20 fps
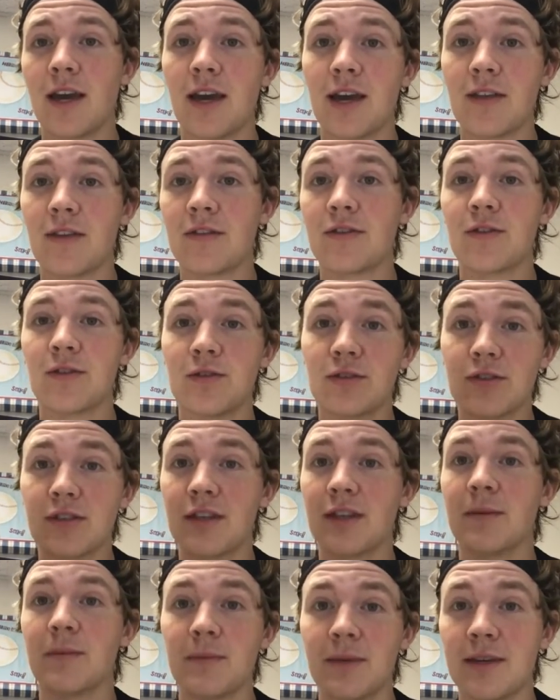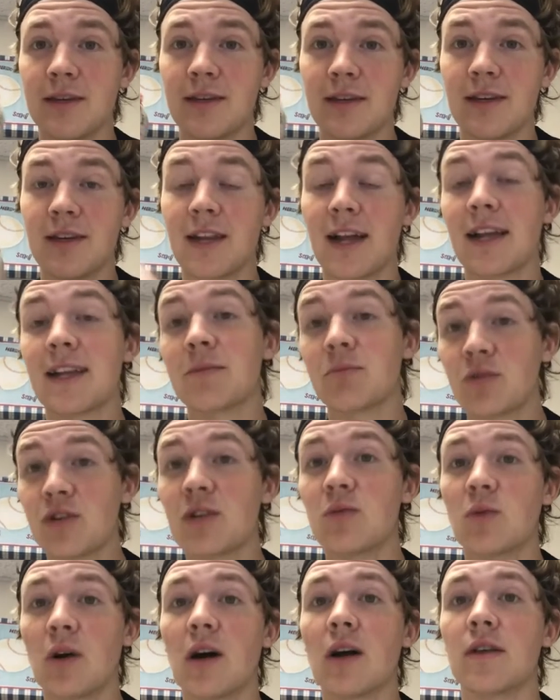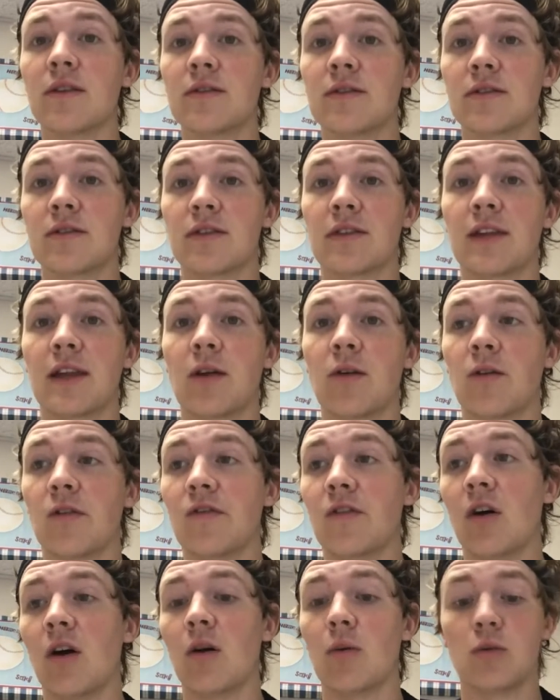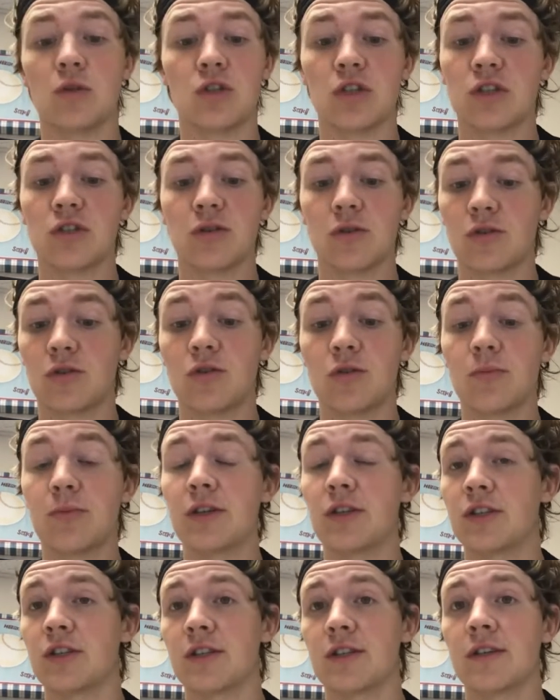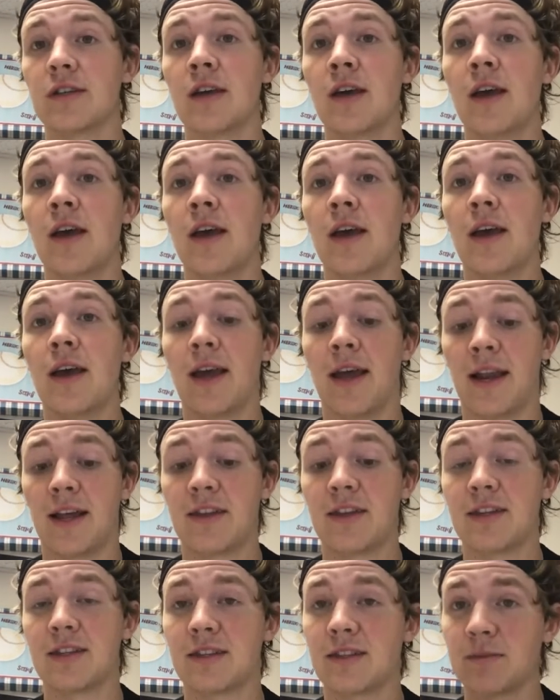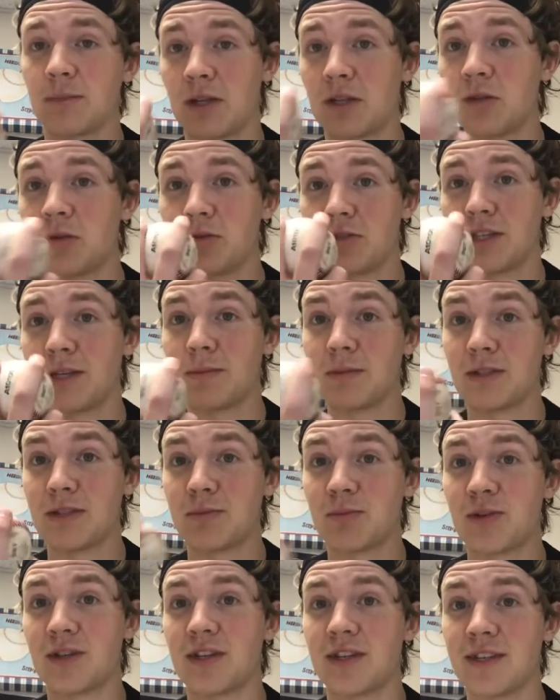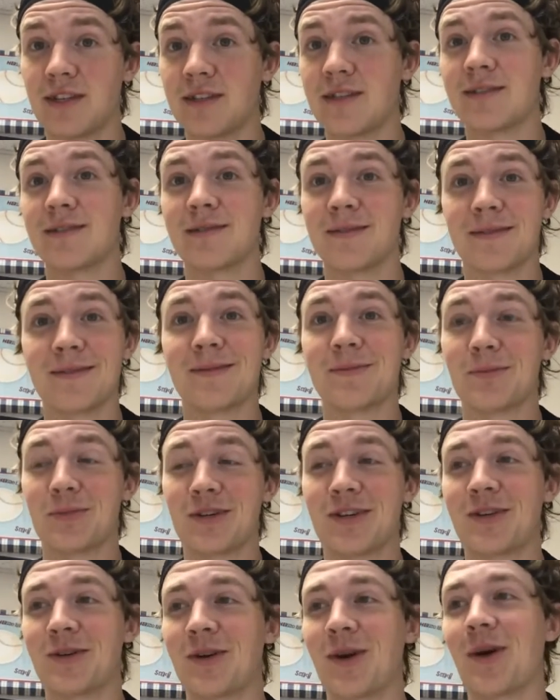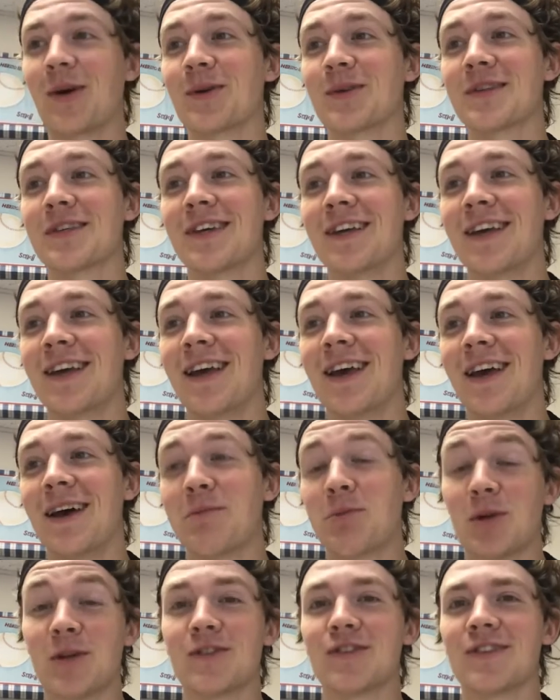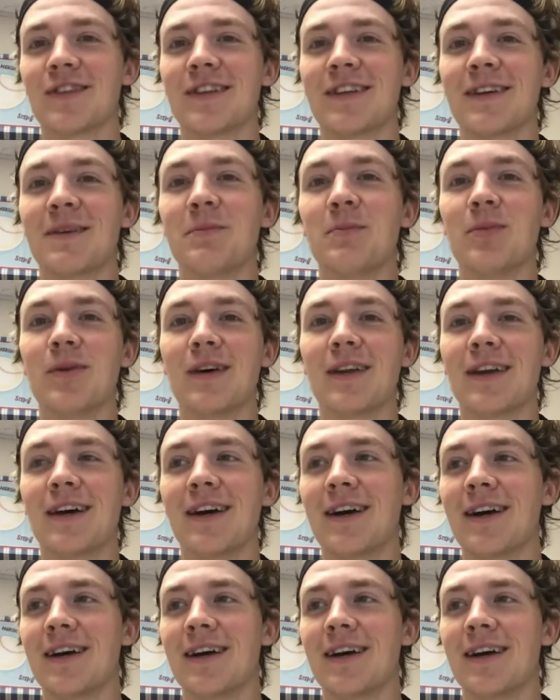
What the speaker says: and the two seam. And I did pretty well during that whole fall with just those two pitches. And I think it's because my two seam is pretty, pretty gross personally. But